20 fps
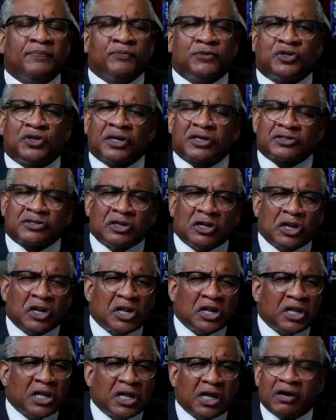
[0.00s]
just
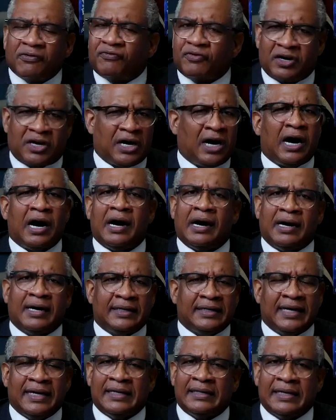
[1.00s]
love
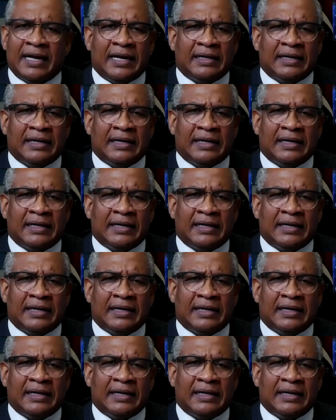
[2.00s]
God in,